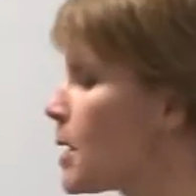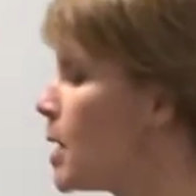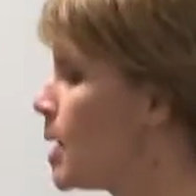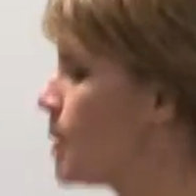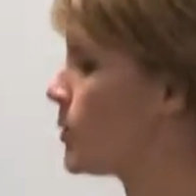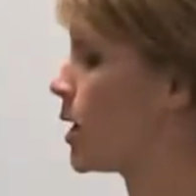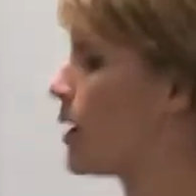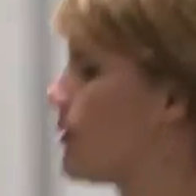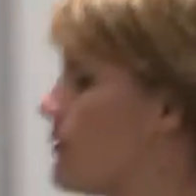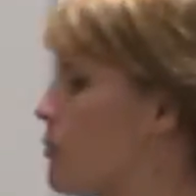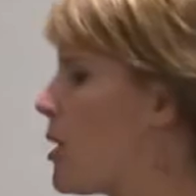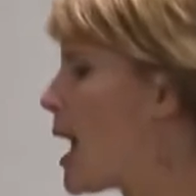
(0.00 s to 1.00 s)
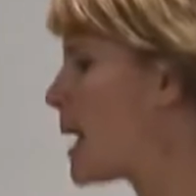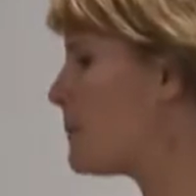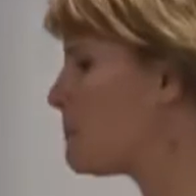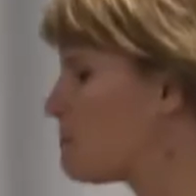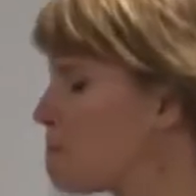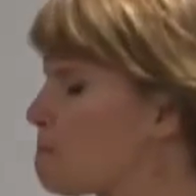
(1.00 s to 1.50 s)
I'm going to get ready for bed,
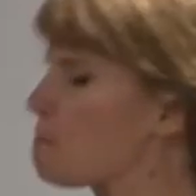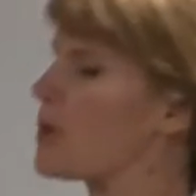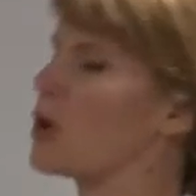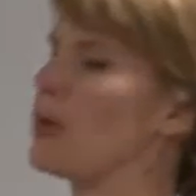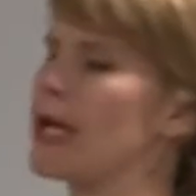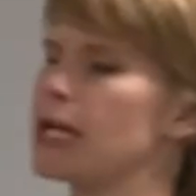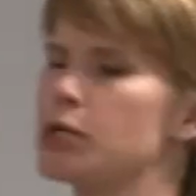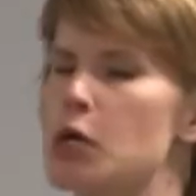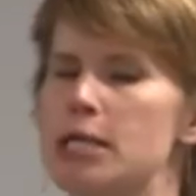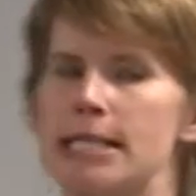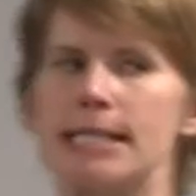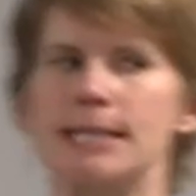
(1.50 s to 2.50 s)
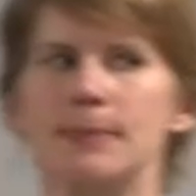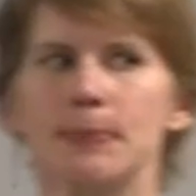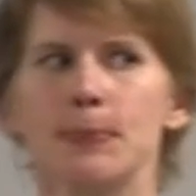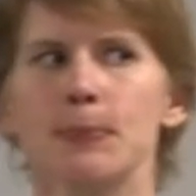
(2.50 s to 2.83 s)
I'm going to make good choices,